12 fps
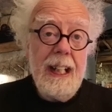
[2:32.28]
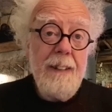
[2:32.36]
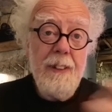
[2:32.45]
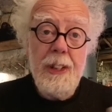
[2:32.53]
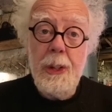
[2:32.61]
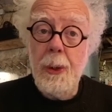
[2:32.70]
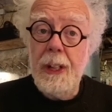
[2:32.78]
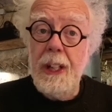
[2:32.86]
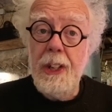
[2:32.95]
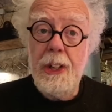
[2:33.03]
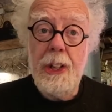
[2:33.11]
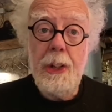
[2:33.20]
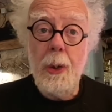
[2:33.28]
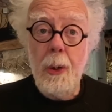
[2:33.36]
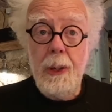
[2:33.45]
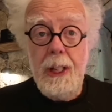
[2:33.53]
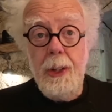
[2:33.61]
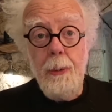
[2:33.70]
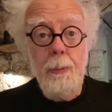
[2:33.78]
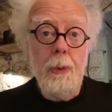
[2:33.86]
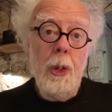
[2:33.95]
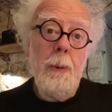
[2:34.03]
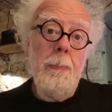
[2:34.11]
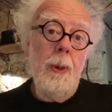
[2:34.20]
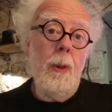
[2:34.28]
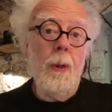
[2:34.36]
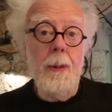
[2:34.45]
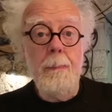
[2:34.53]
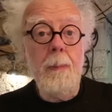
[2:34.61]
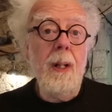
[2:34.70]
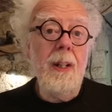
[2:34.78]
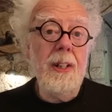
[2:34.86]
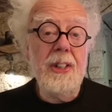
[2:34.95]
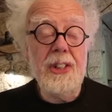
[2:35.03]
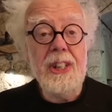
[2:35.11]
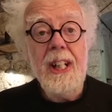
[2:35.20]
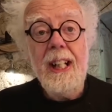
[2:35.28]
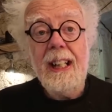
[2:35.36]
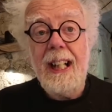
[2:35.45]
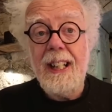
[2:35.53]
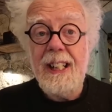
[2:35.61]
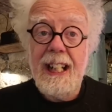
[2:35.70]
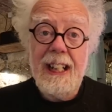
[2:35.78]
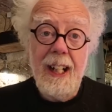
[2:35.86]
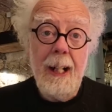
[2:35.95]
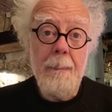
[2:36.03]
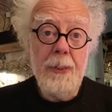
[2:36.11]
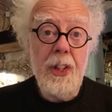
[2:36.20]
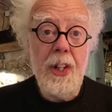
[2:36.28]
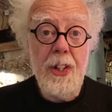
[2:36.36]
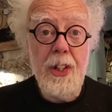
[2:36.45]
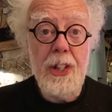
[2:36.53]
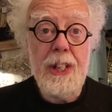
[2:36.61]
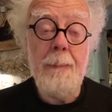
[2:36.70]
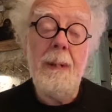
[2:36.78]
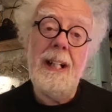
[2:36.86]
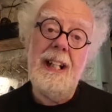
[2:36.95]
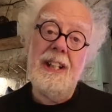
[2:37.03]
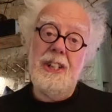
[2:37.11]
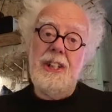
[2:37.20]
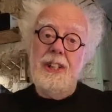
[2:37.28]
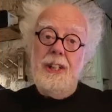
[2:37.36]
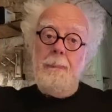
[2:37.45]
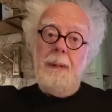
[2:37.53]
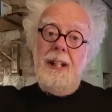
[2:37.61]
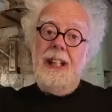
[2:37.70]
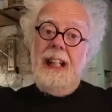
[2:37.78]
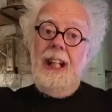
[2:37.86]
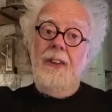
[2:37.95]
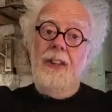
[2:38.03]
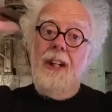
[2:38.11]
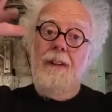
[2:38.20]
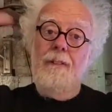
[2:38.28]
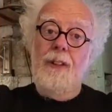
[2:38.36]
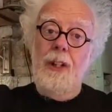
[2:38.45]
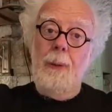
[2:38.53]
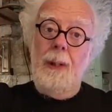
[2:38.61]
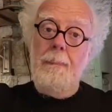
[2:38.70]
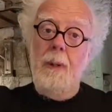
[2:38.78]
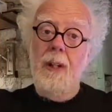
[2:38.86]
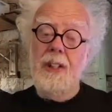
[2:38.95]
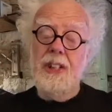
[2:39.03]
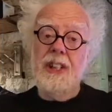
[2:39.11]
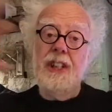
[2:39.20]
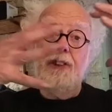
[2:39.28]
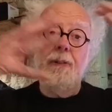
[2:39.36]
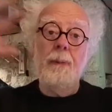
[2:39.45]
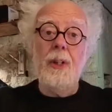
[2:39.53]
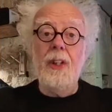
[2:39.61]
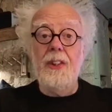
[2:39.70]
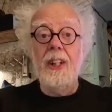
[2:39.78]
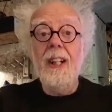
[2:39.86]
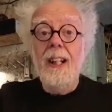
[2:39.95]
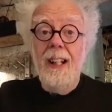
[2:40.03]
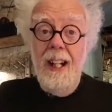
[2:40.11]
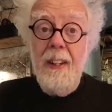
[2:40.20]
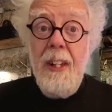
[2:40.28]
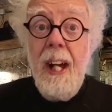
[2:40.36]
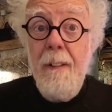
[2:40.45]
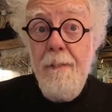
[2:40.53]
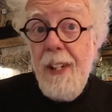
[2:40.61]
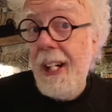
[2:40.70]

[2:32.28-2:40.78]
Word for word: Even talking to your little robot on Mars can take up to 30 minutes, depending on how far away Mars is from Earth, and that